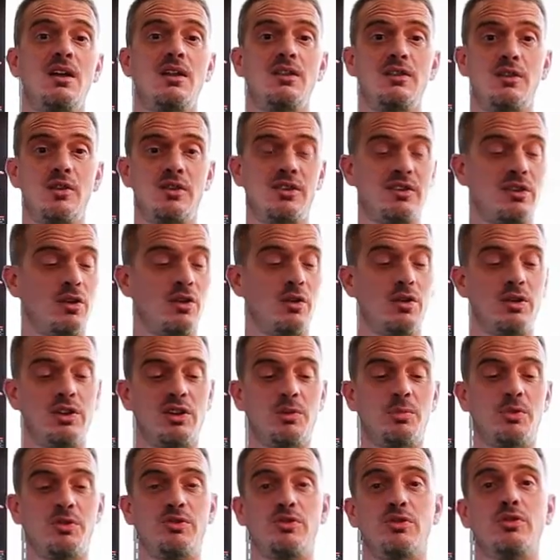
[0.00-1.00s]
they're still going
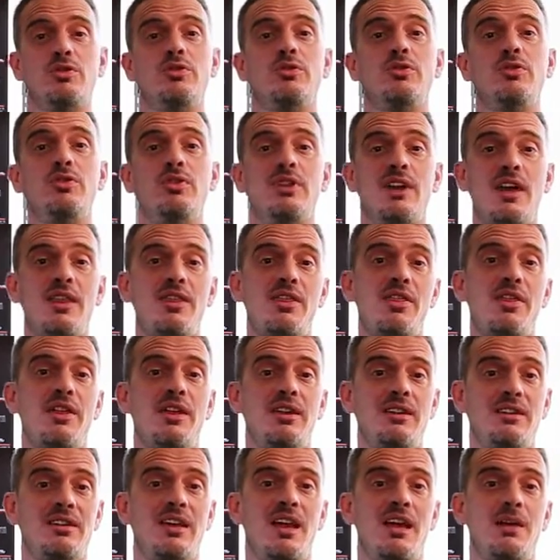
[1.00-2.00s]
to protrude through that
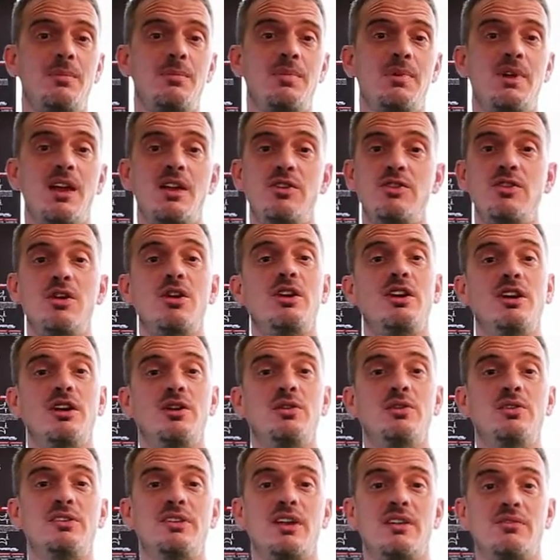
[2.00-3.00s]
thin tape and you're not going
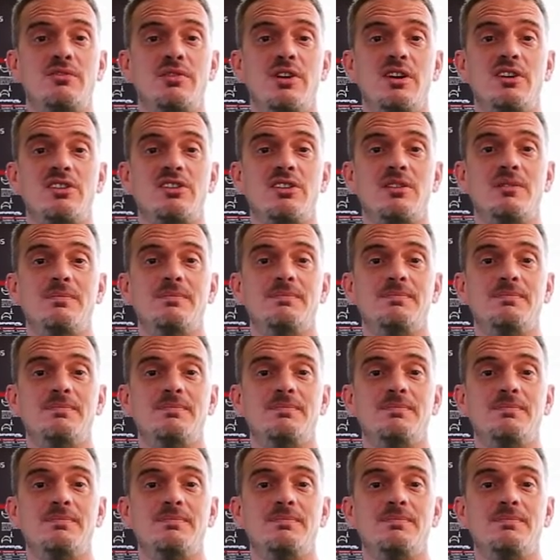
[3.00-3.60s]
to lose that function.